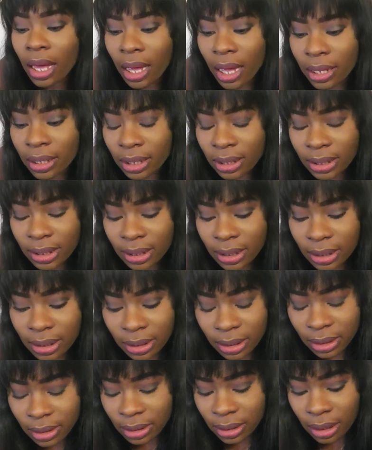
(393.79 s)
and it's
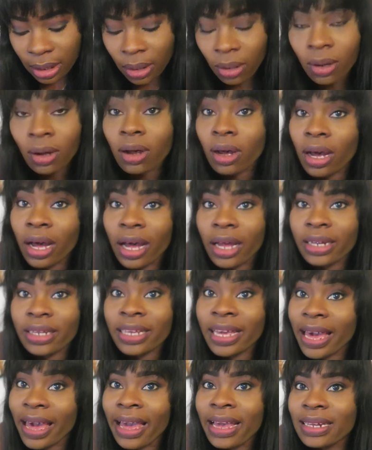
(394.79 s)
oh god
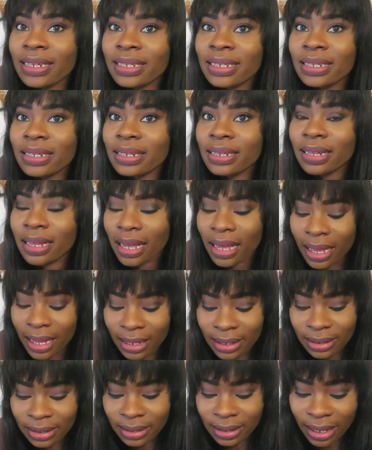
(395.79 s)
guys i
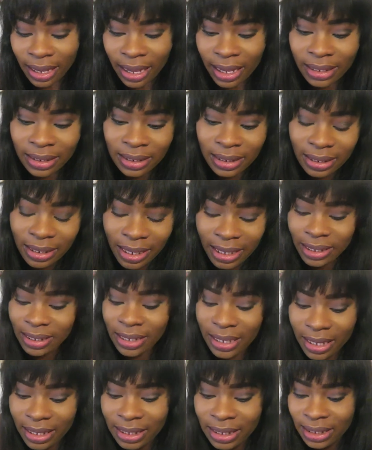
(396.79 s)
i did a
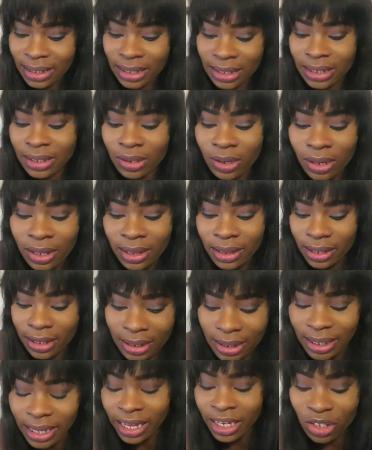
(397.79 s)
testing on
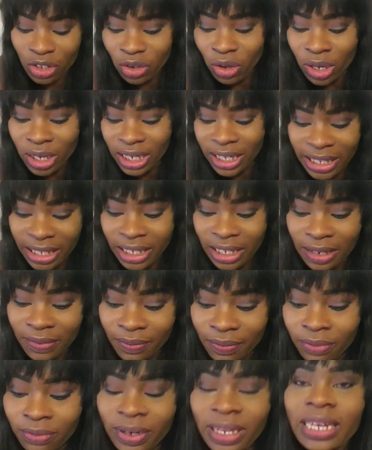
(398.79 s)
this and you only need
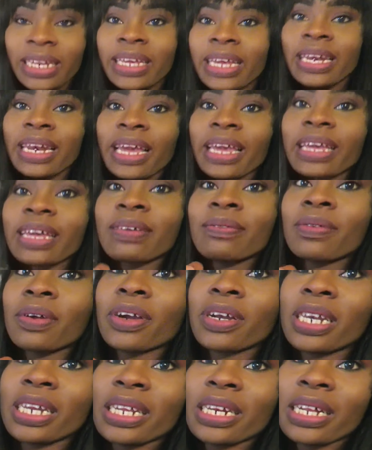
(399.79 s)
really like a
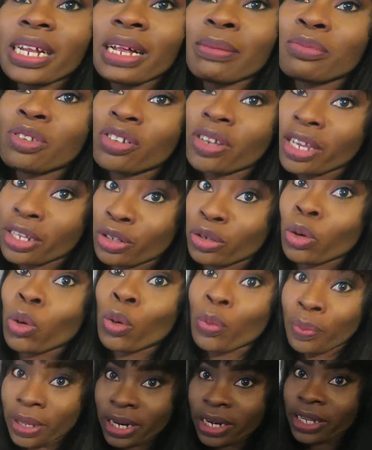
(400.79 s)
very little i'm trying to
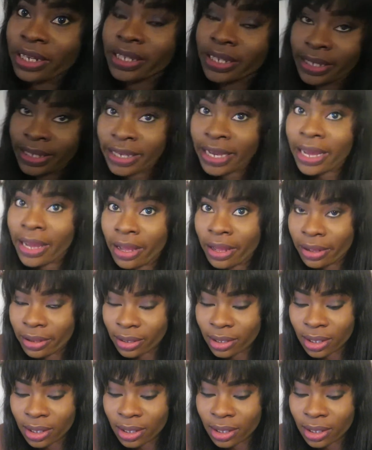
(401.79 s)
open it yeah